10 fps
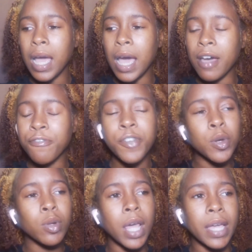I
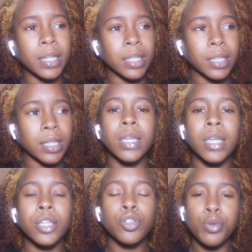feel like
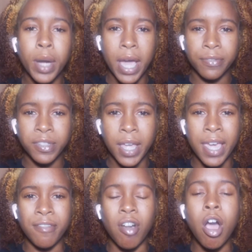you have to
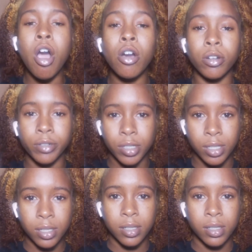have heart